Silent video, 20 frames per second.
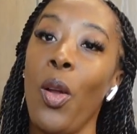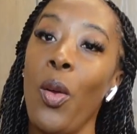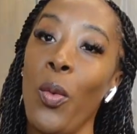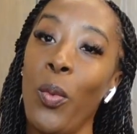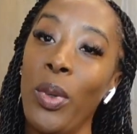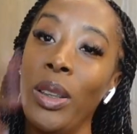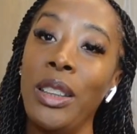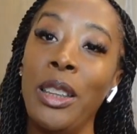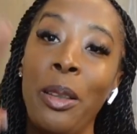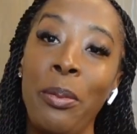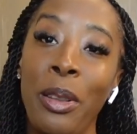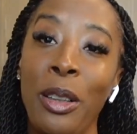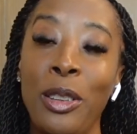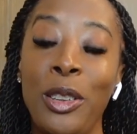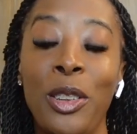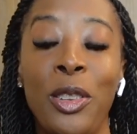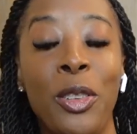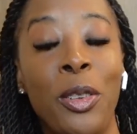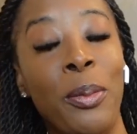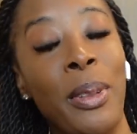What's up
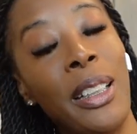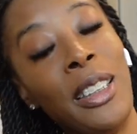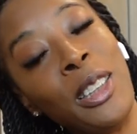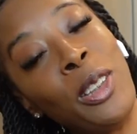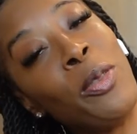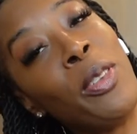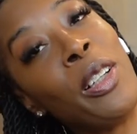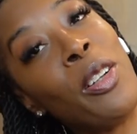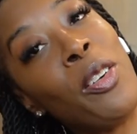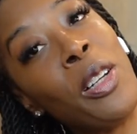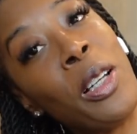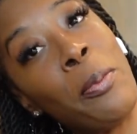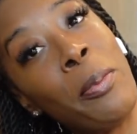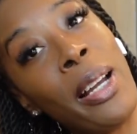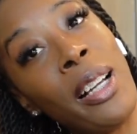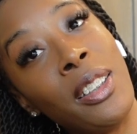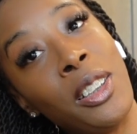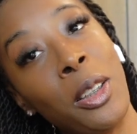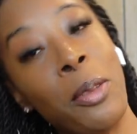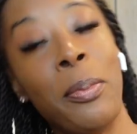YouTube? It's the one and only
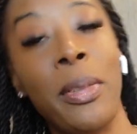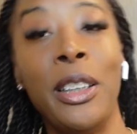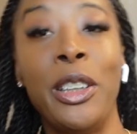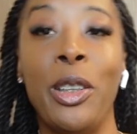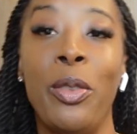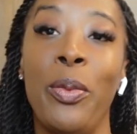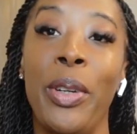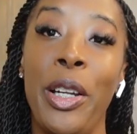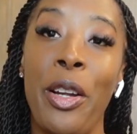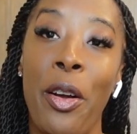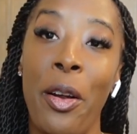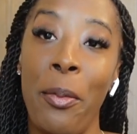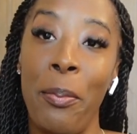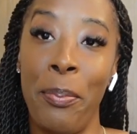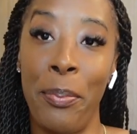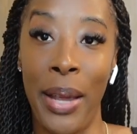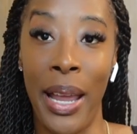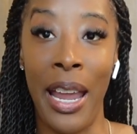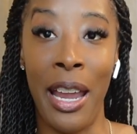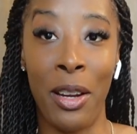Master Mitch and we are
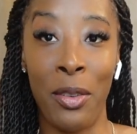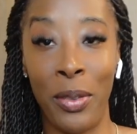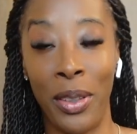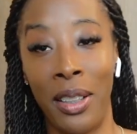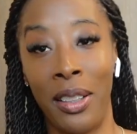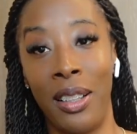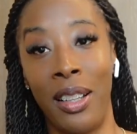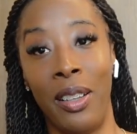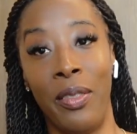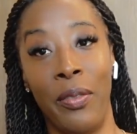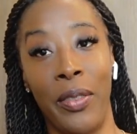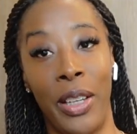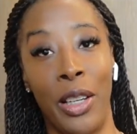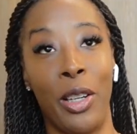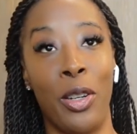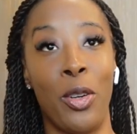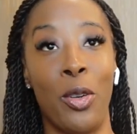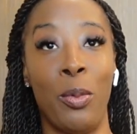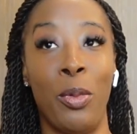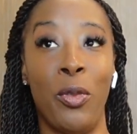back with another
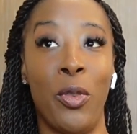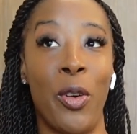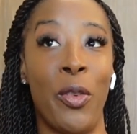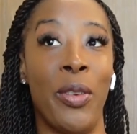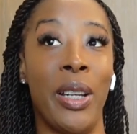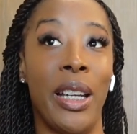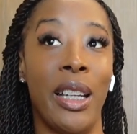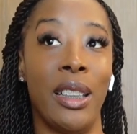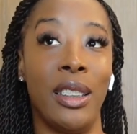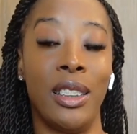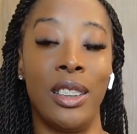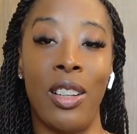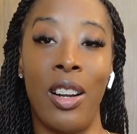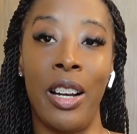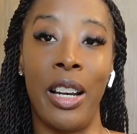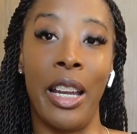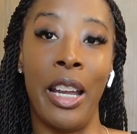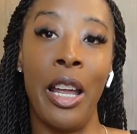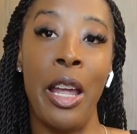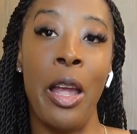video before we get
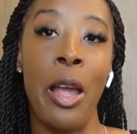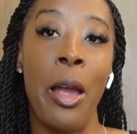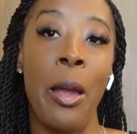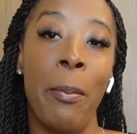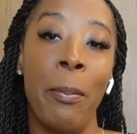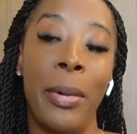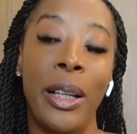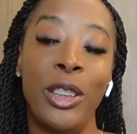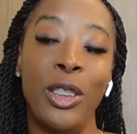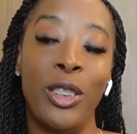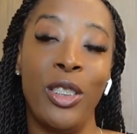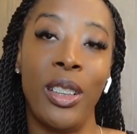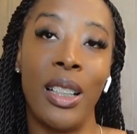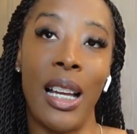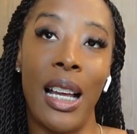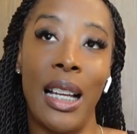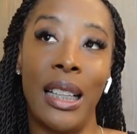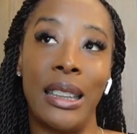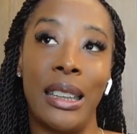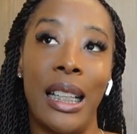started. Make sure you
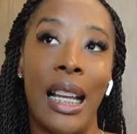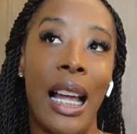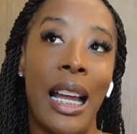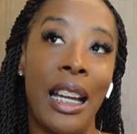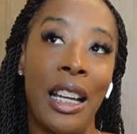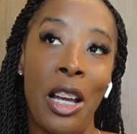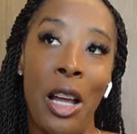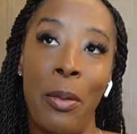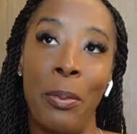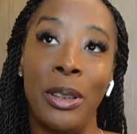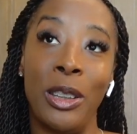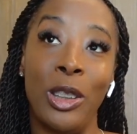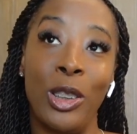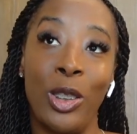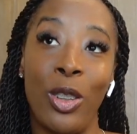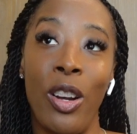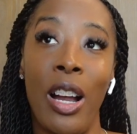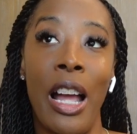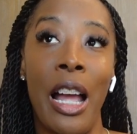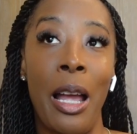guys like, comment,
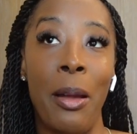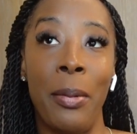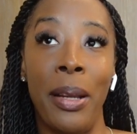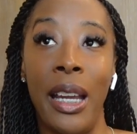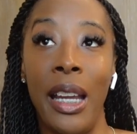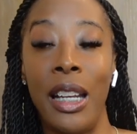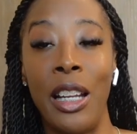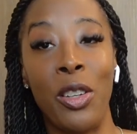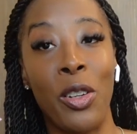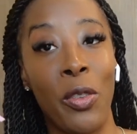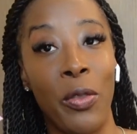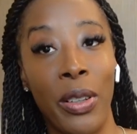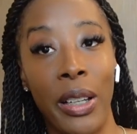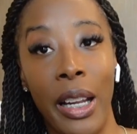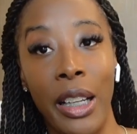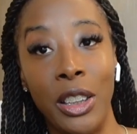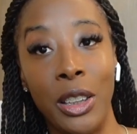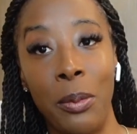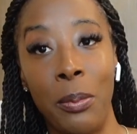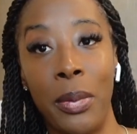subscribe, hit the
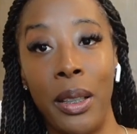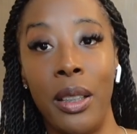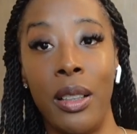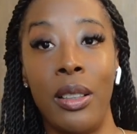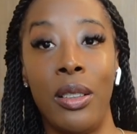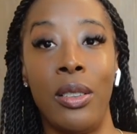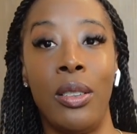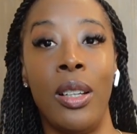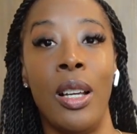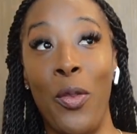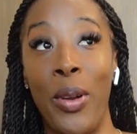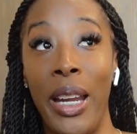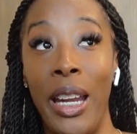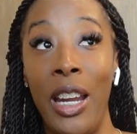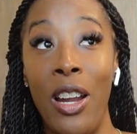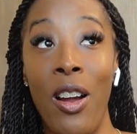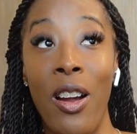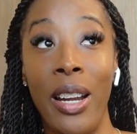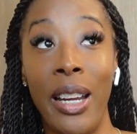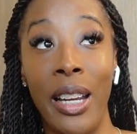notification bell.
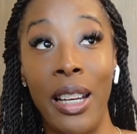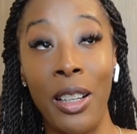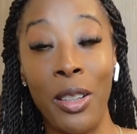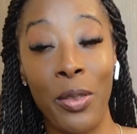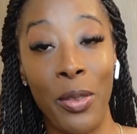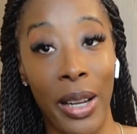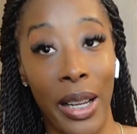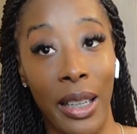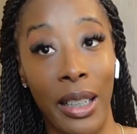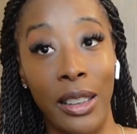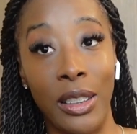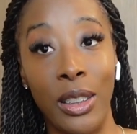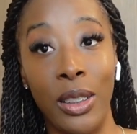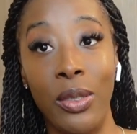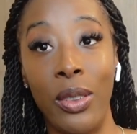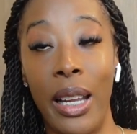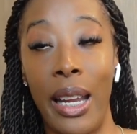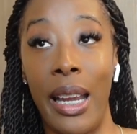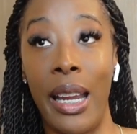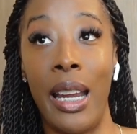We are getting ready
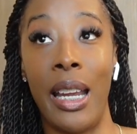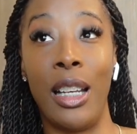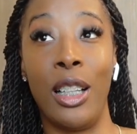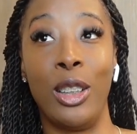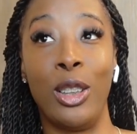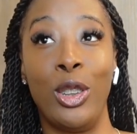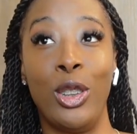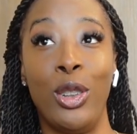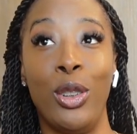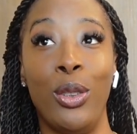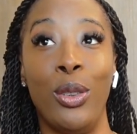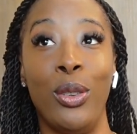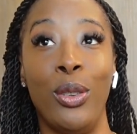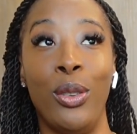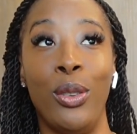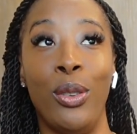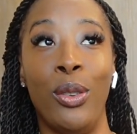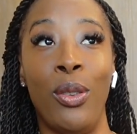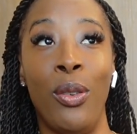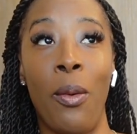to head
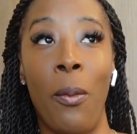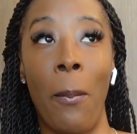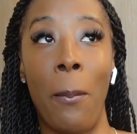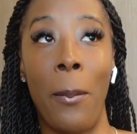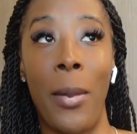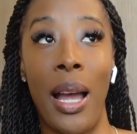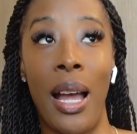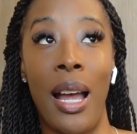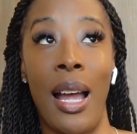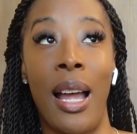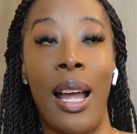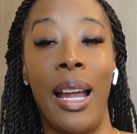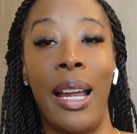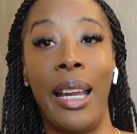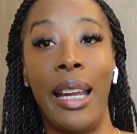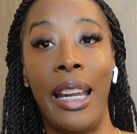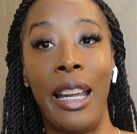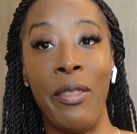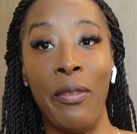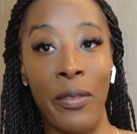to my
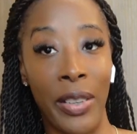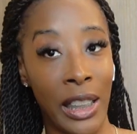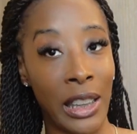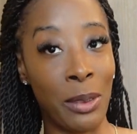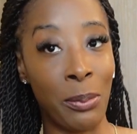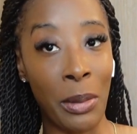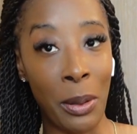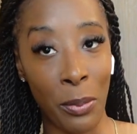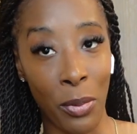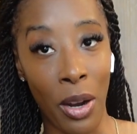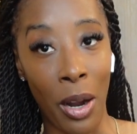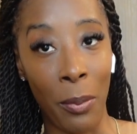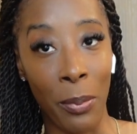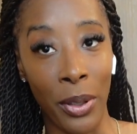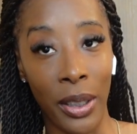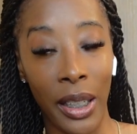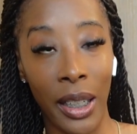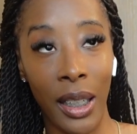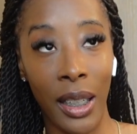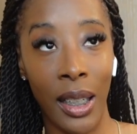investment
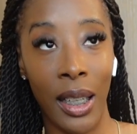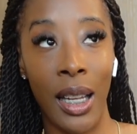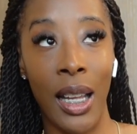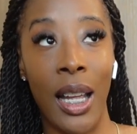property.